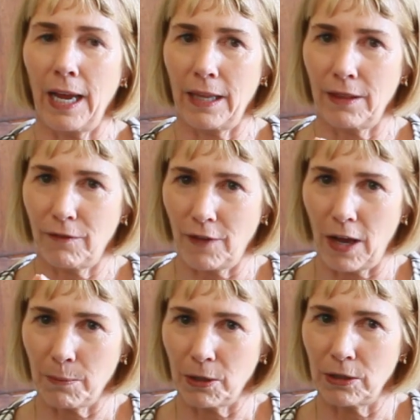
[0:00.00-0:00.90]
and the
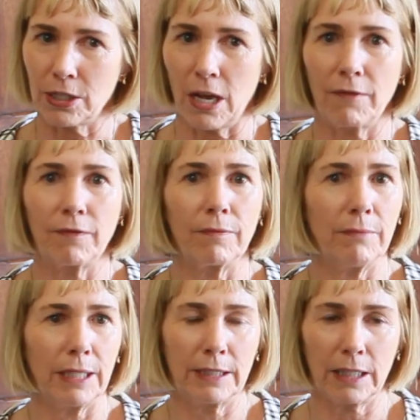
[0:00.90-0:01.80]
fog burns off
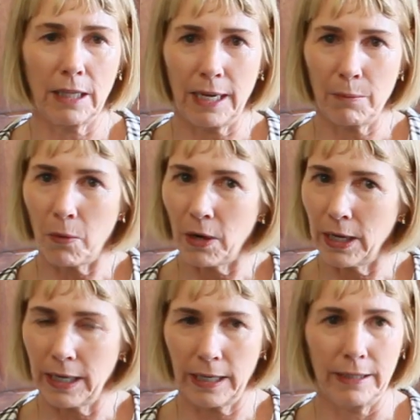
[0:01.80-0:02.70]
mid to late
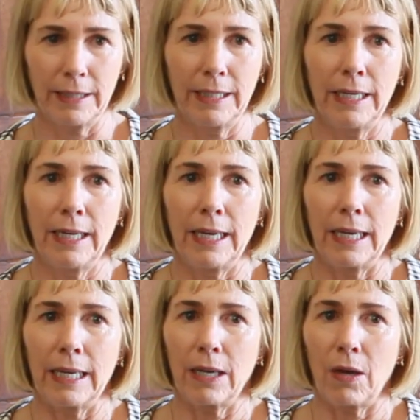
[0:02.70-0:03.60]
morning,
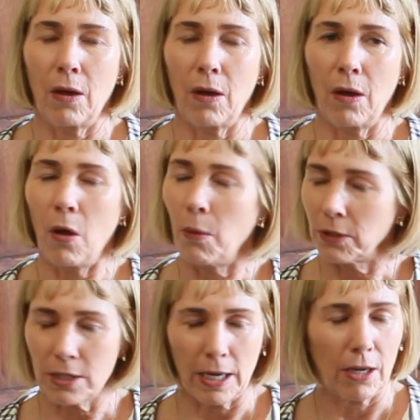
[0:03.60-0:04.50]

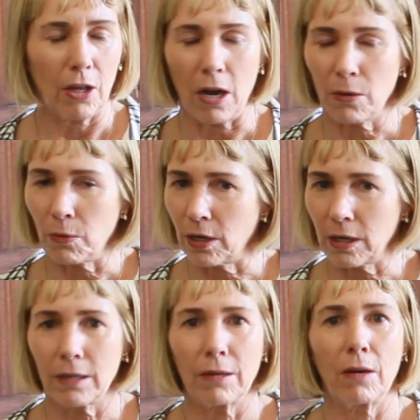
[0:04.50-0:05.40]
almost like
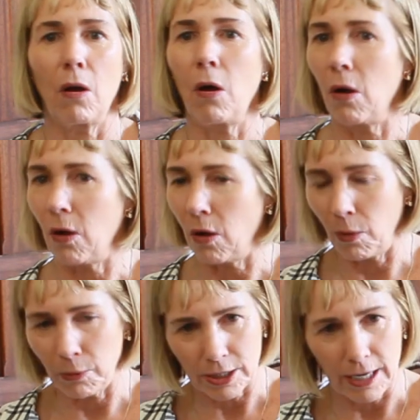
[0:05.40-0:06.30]
clockwork,
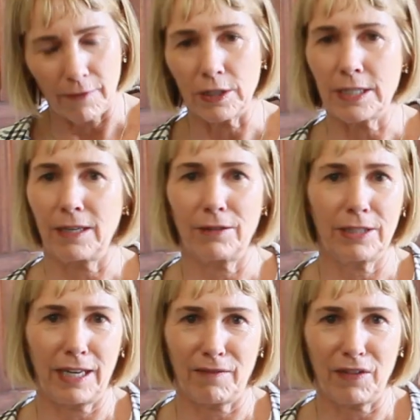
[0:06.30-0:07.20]
almost every single
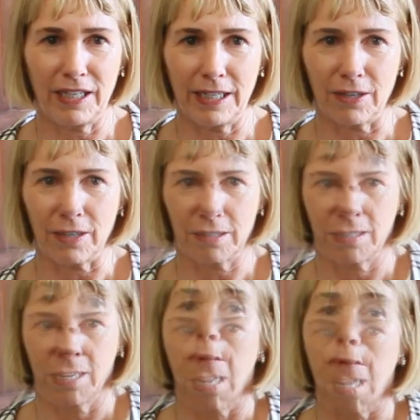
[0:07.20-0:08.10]
day of the year.
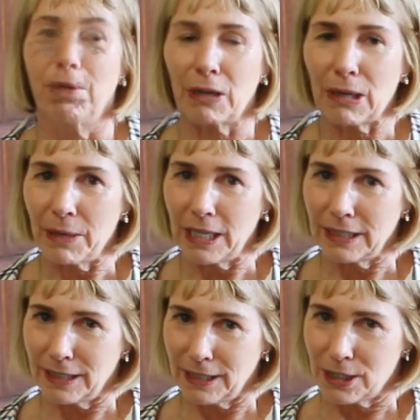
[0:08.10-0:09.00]
We're committed
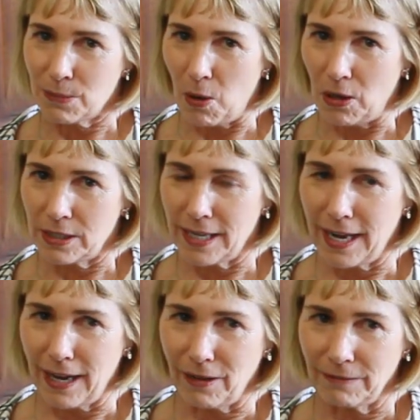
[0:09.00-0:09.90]
to this small
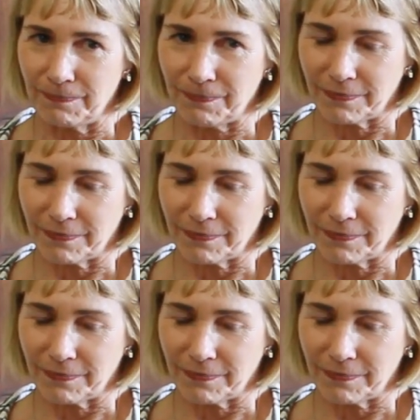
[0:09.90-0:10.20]
scale.